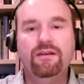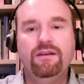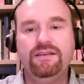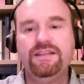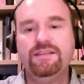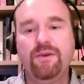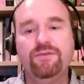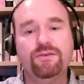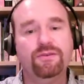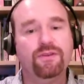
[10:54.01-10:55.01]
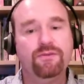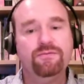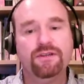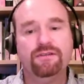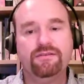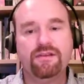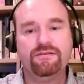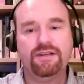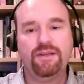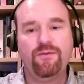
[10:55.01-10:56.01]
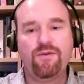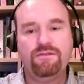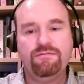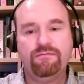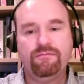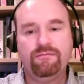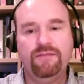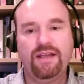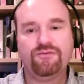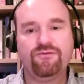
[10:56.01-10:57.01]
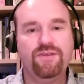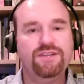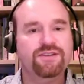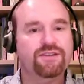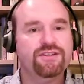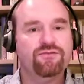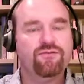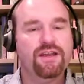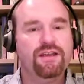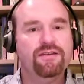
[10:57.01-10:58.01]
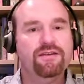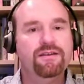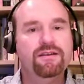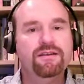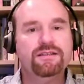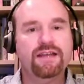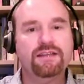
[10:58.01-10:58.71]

These are both good though. Don't get me wrong. Extra research is great. So at the